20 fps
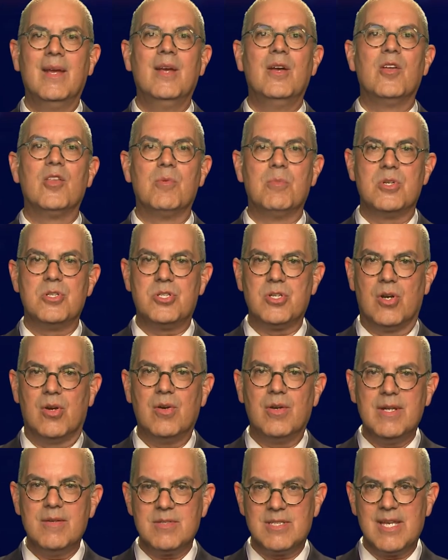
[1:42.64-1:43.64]
The
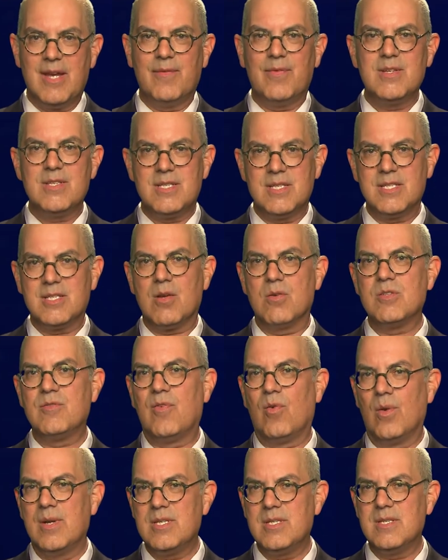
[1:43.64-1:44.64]
majority of San Francisco's
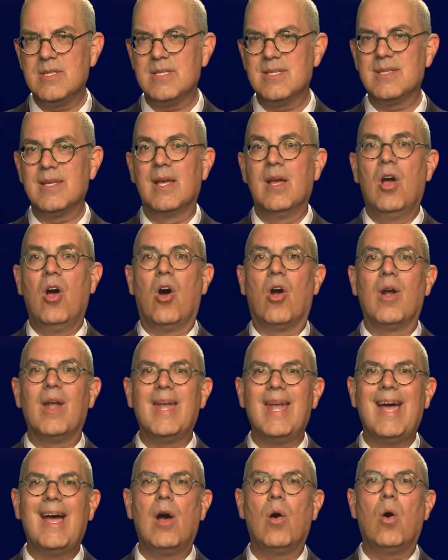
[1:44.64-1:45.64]
voices are
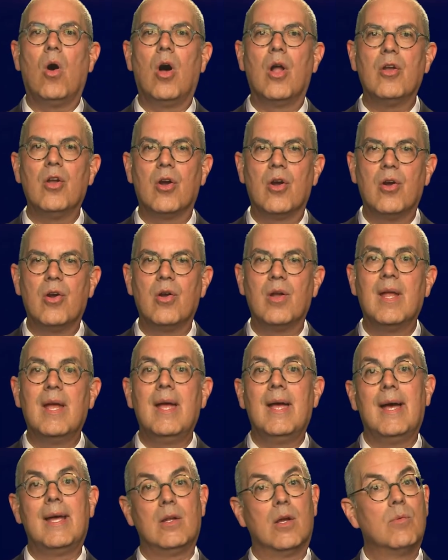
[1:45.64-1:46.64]
now unheard
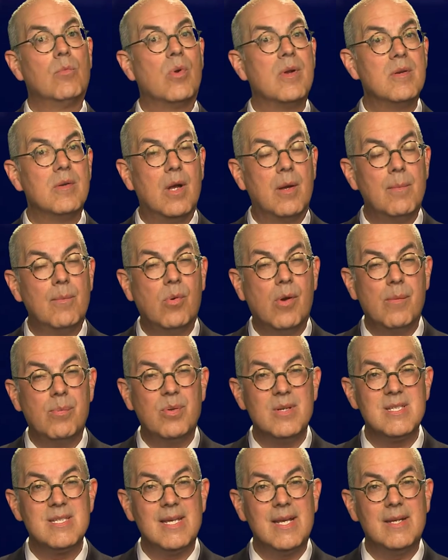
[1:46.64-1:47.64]
and
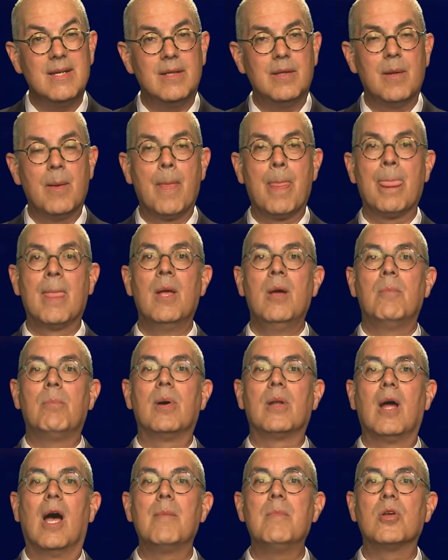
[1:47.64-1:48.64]
unrepresented,
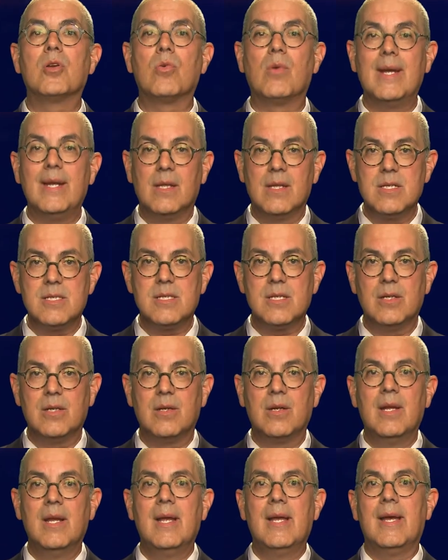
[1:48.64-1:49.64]
but I'm a great
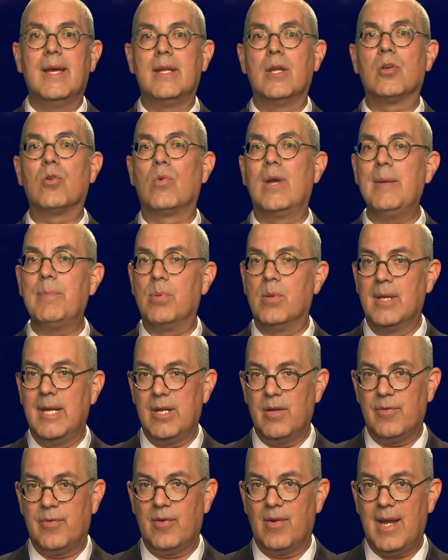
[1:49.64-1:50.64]
listener and a great
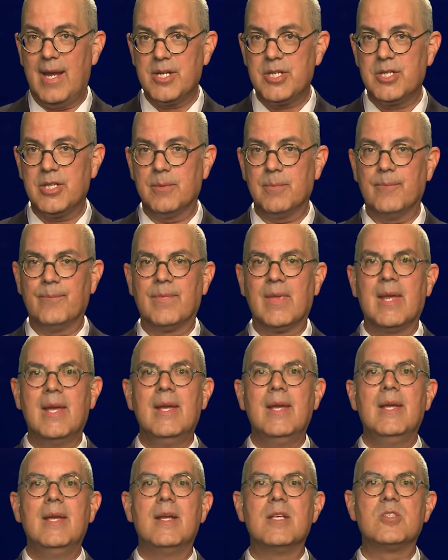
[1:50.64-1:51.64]
planner for action.
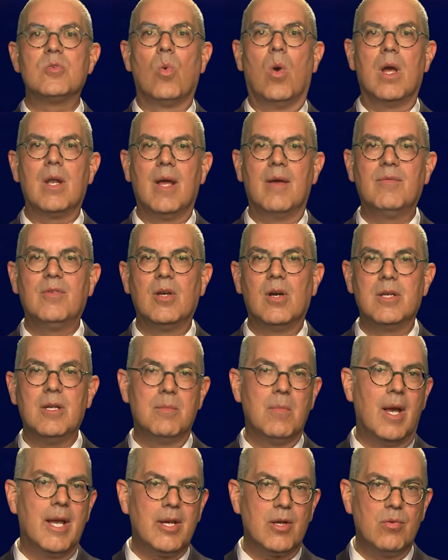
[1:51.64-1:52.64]
It's what I've done in
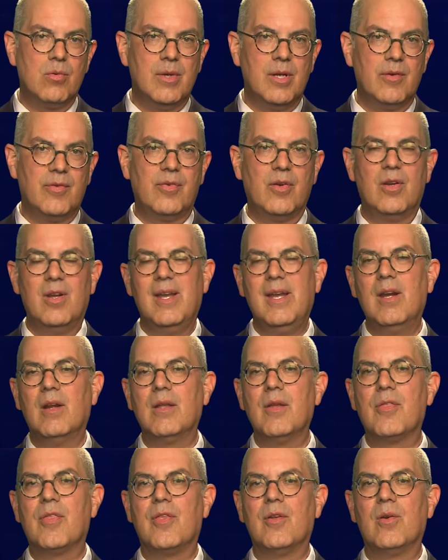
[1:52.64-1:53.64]
my career for
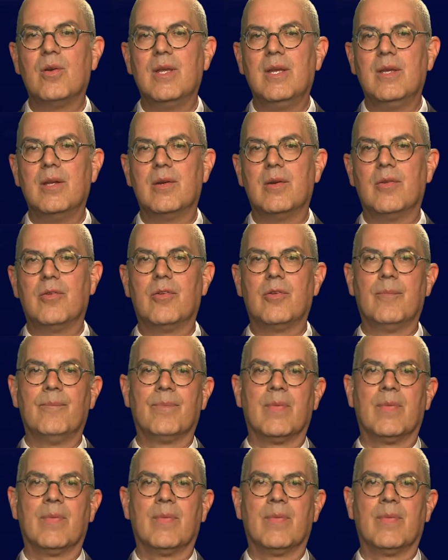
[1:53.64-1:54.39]
nearly 30 years.